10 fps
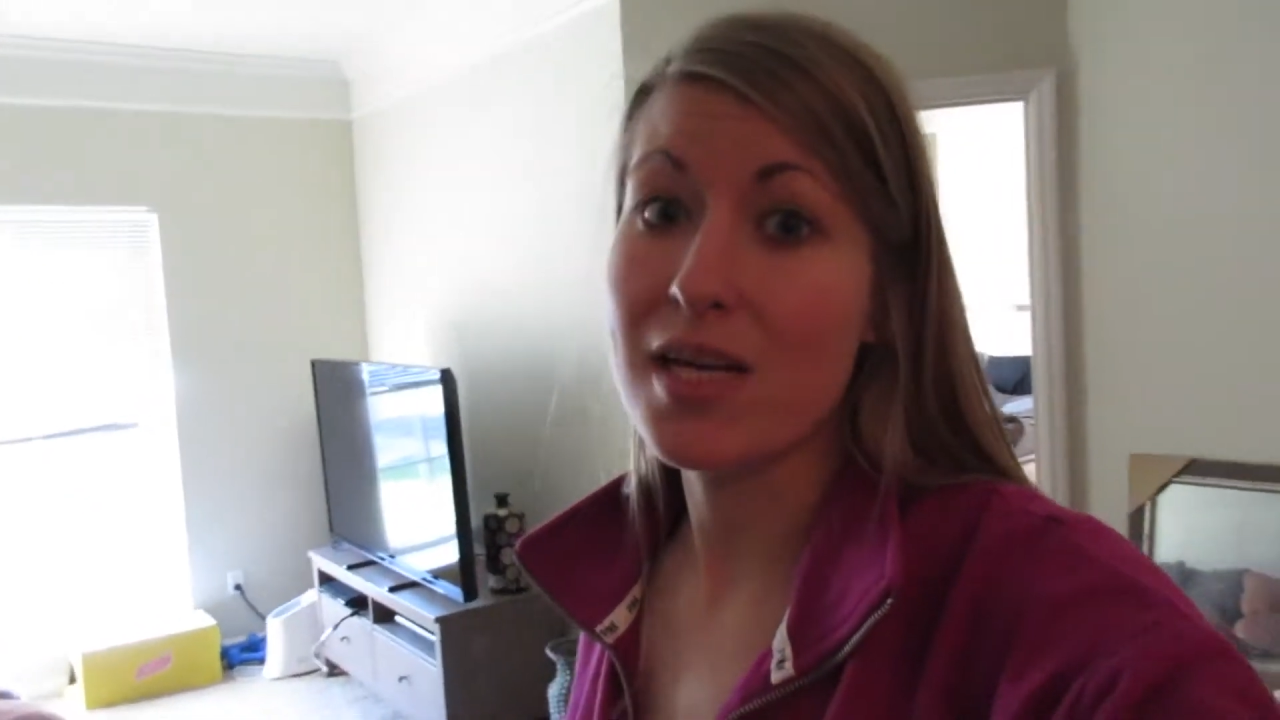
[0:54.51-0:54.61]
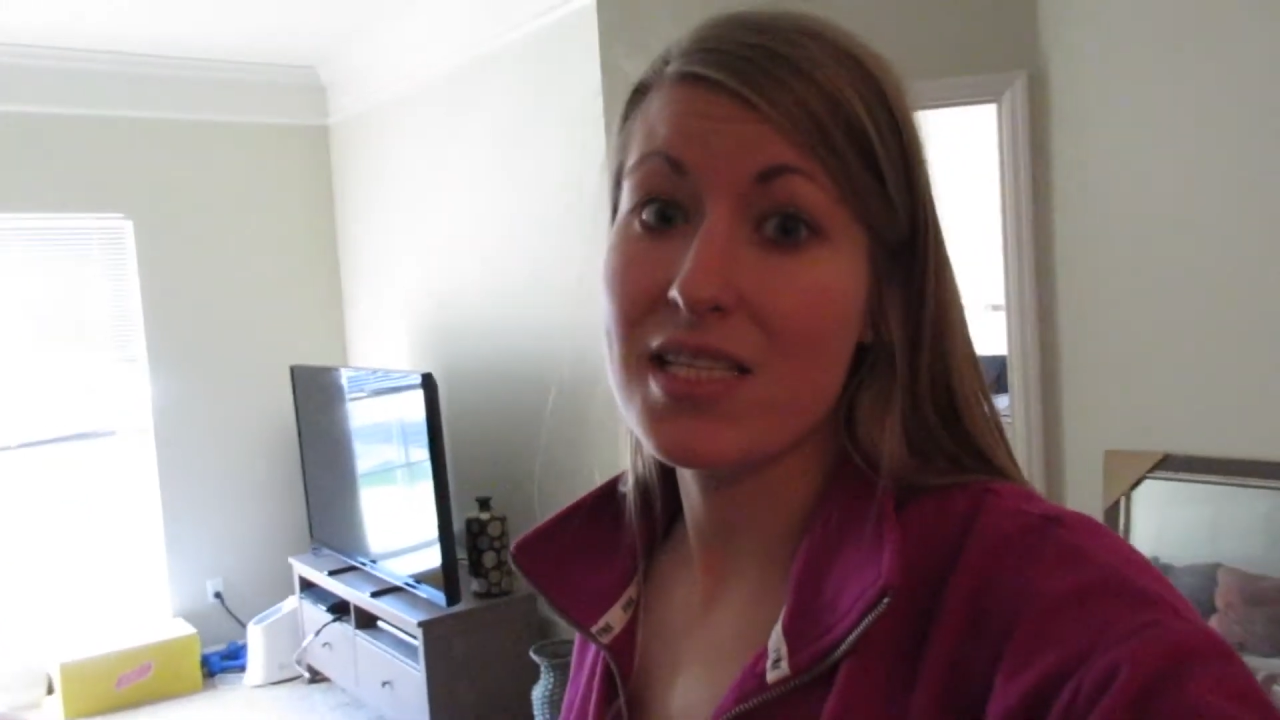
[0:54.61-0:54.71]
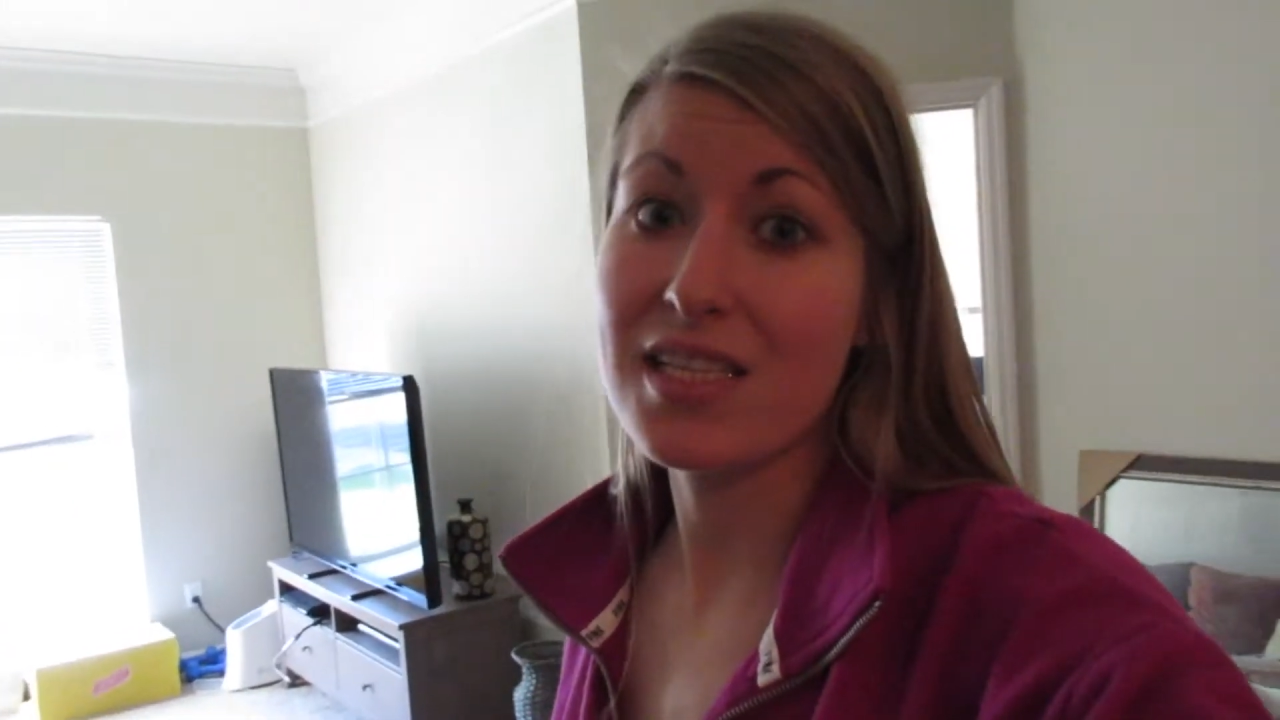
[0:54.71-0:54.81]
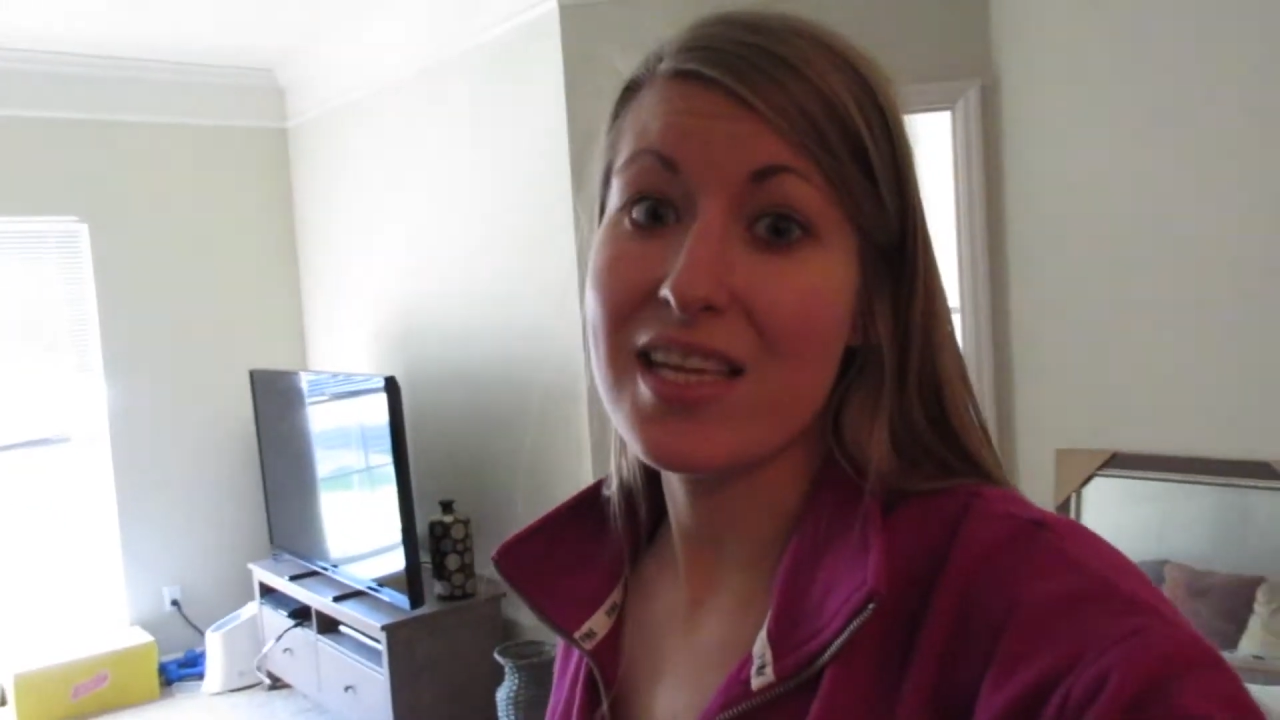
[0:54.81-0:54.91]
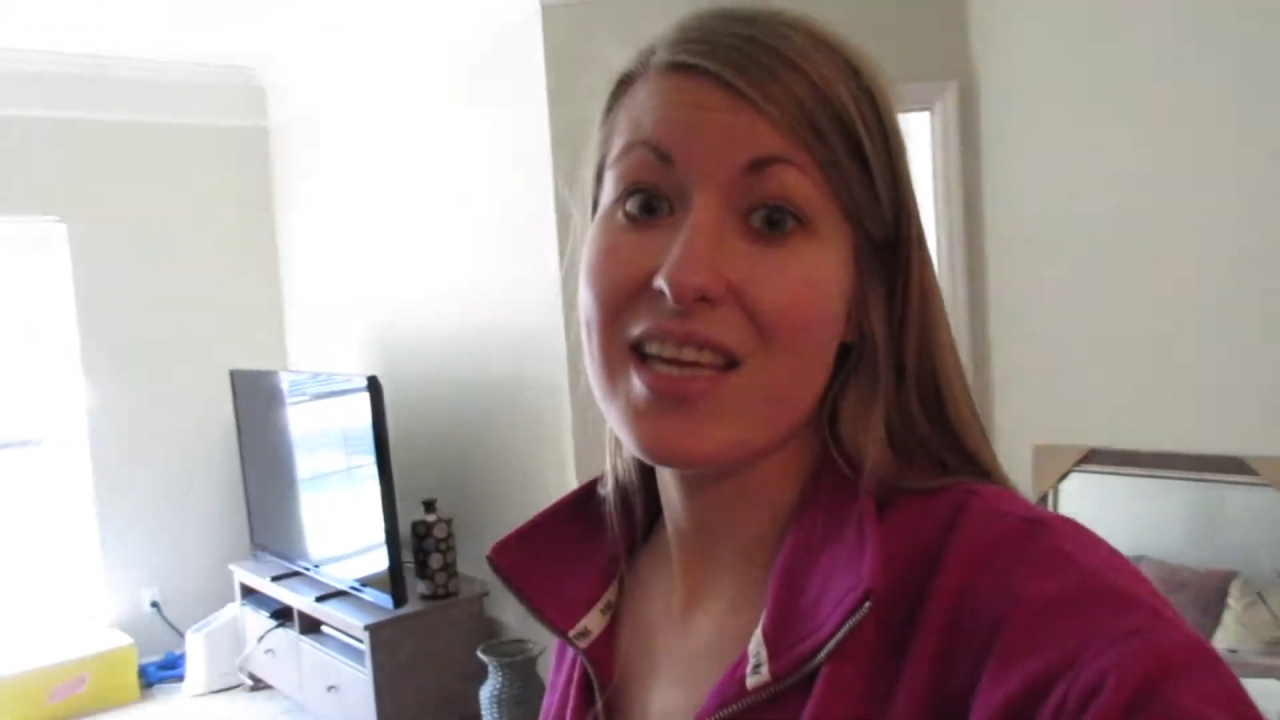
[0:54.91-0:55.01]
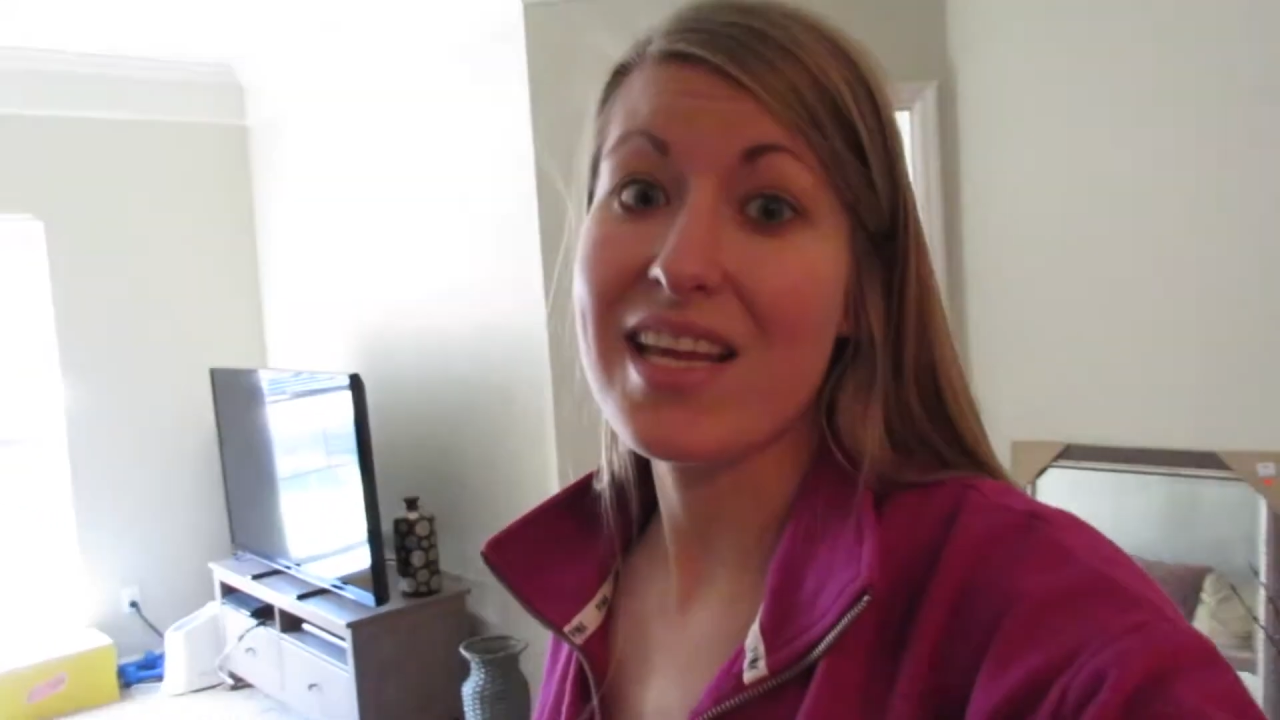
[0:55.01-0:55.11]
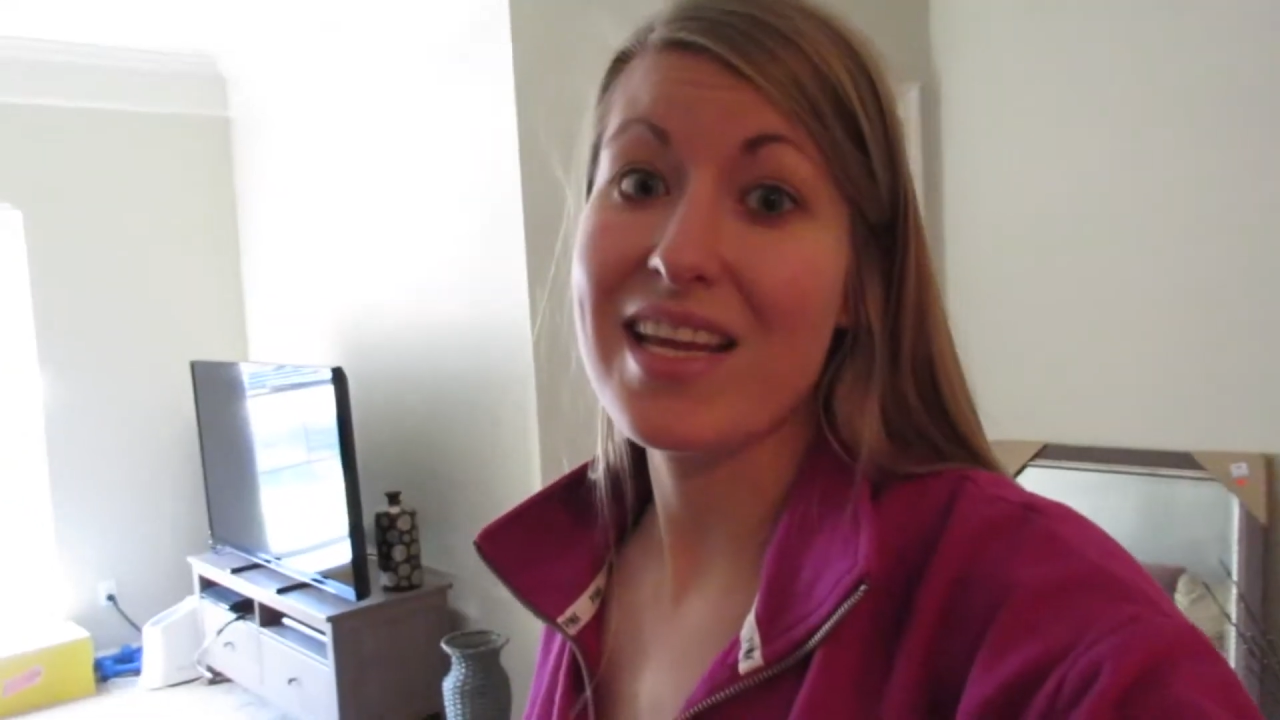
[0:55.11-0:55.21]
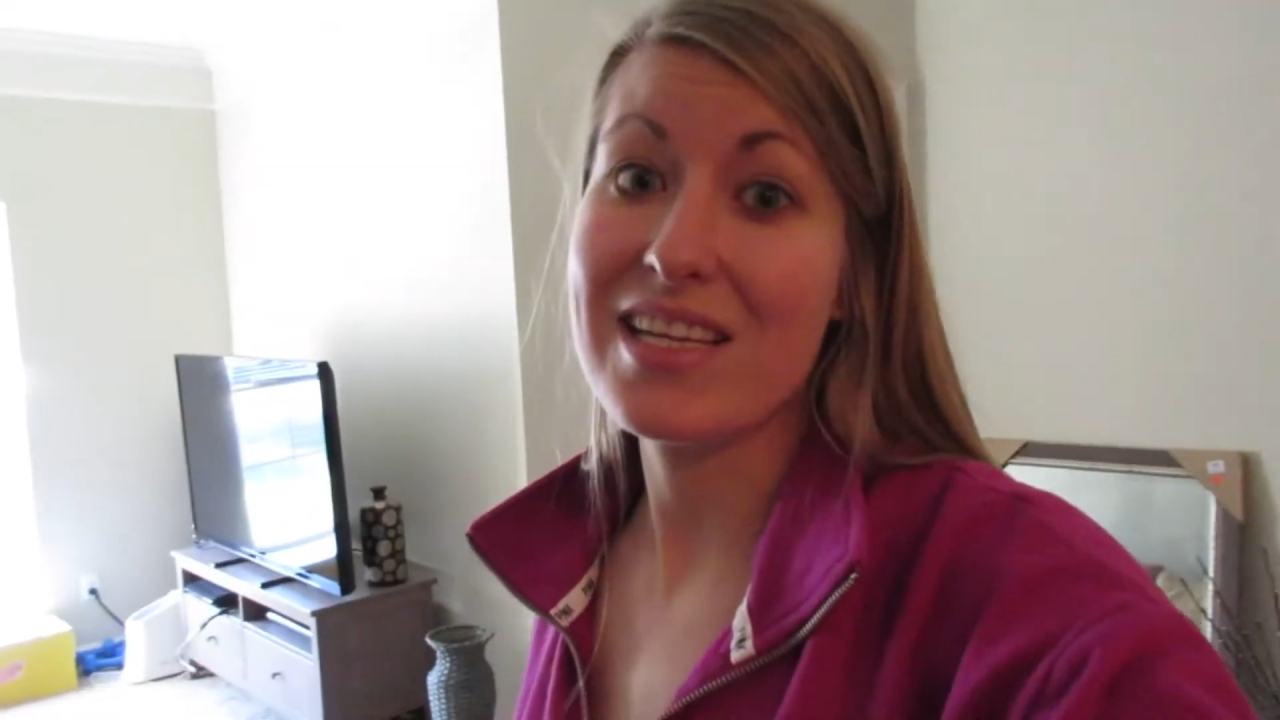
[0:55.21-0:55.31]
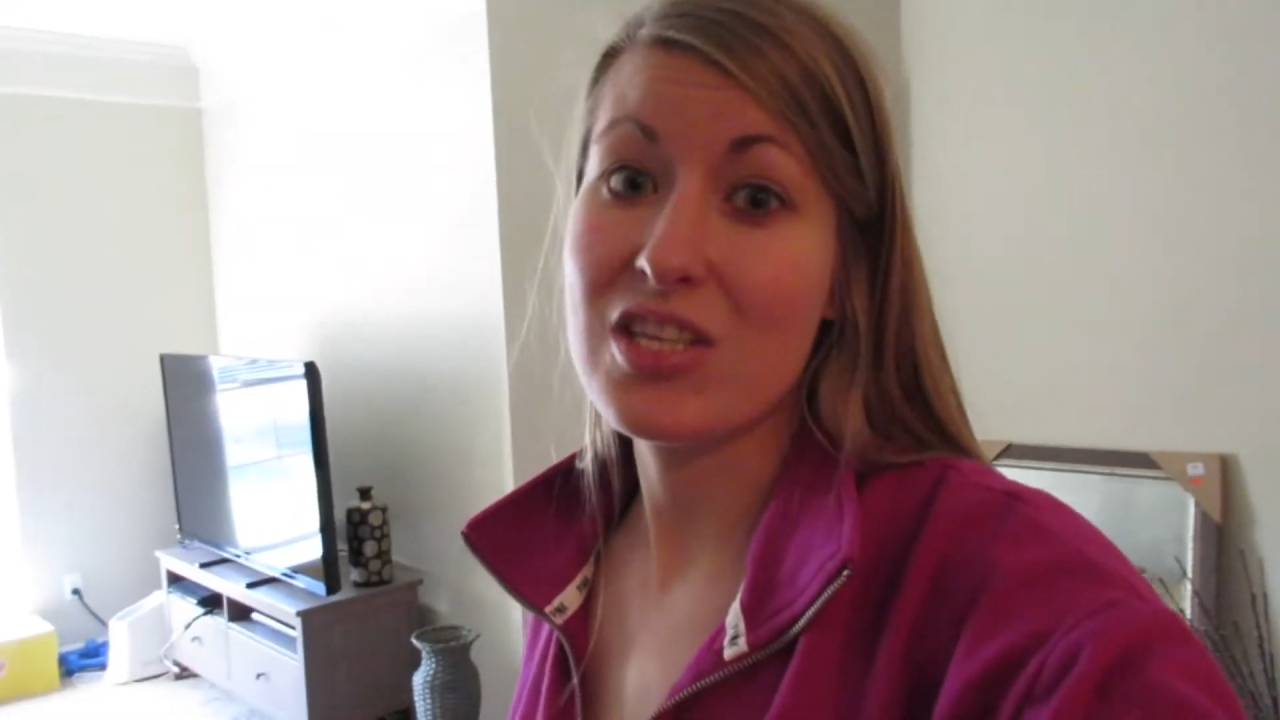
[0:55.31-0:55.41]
recently getting